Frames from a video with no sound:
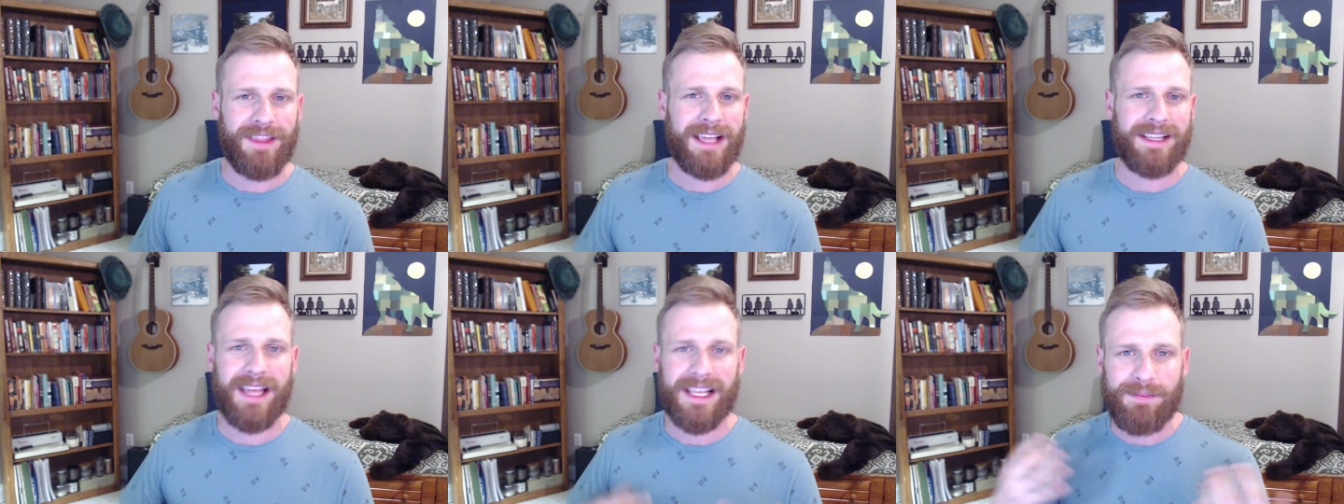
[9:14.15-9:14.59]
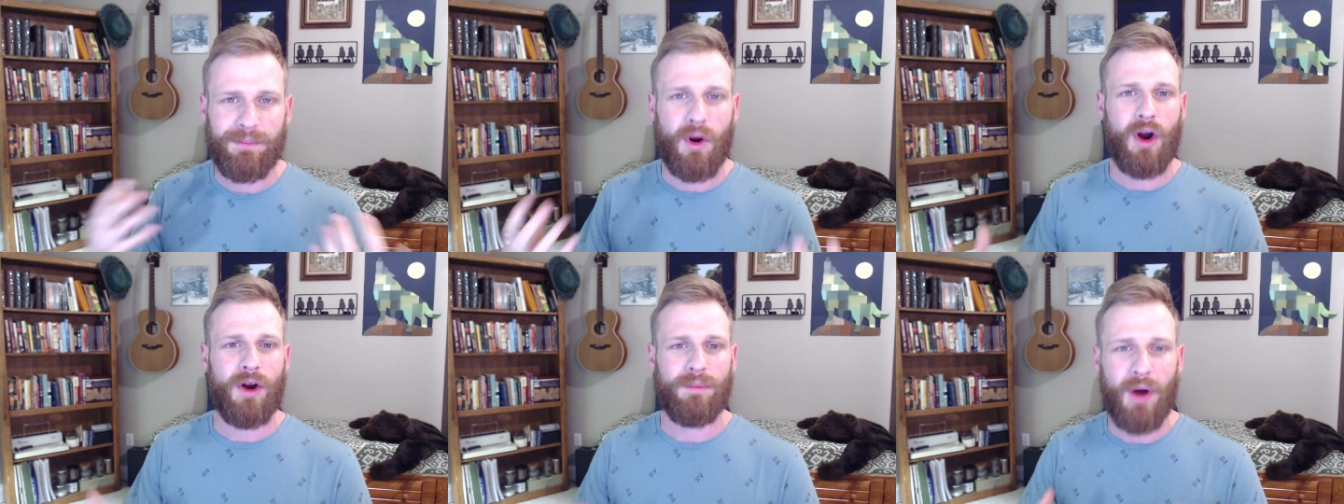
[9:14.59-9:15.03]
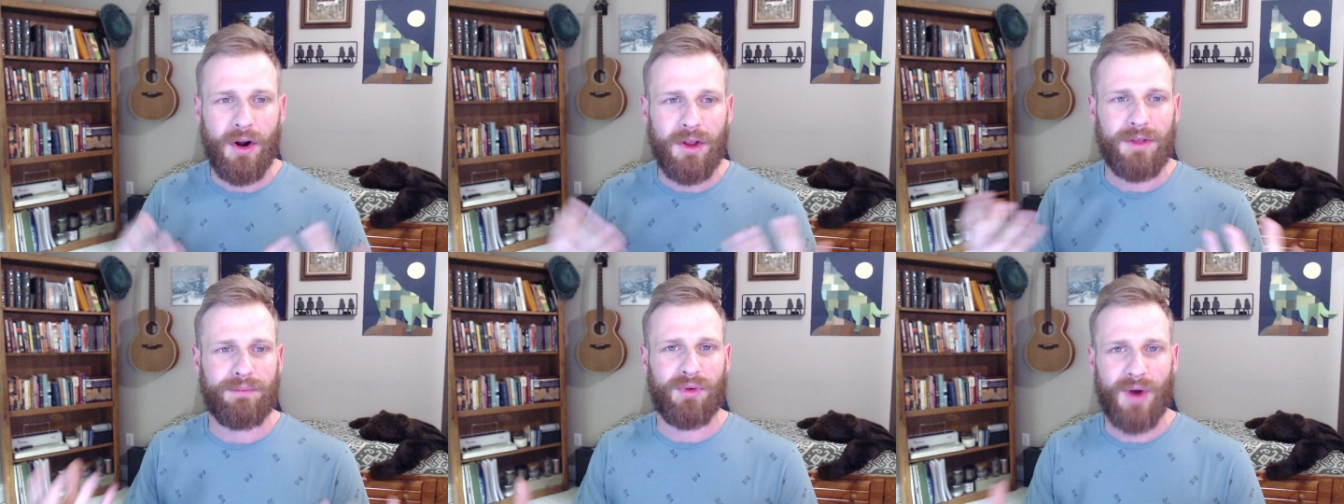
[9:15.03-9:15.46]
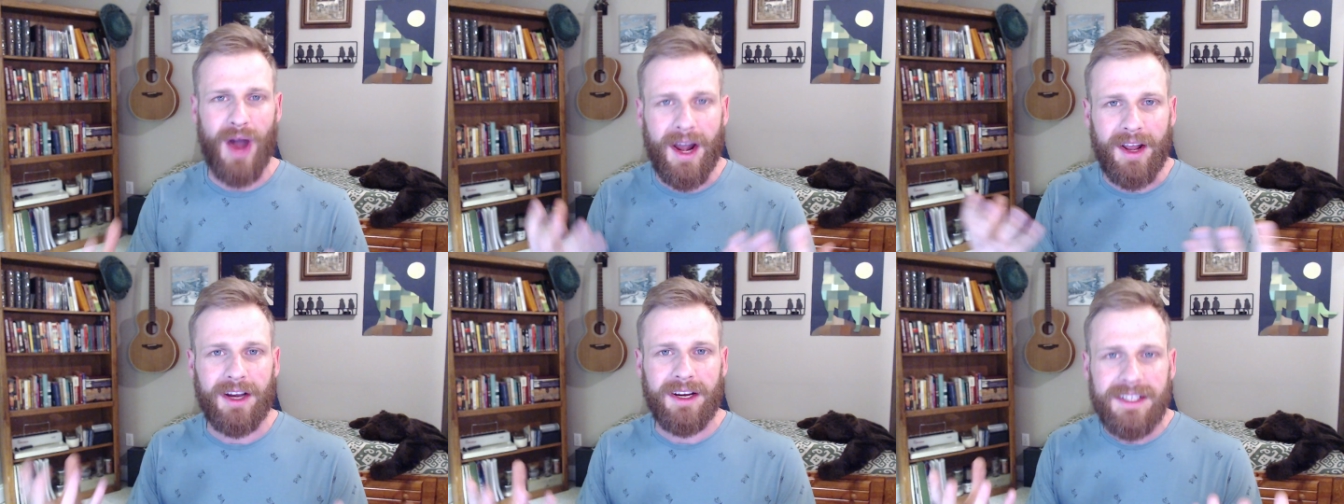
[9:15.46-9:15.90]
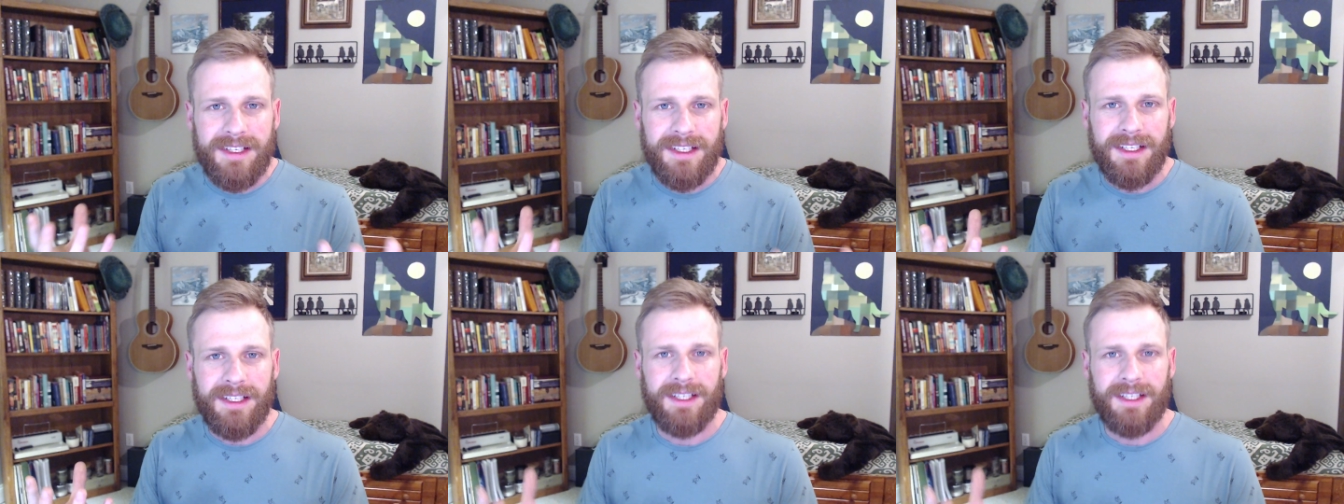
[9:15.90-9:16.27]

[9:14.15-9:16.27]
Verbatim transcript: That that's part part of the product.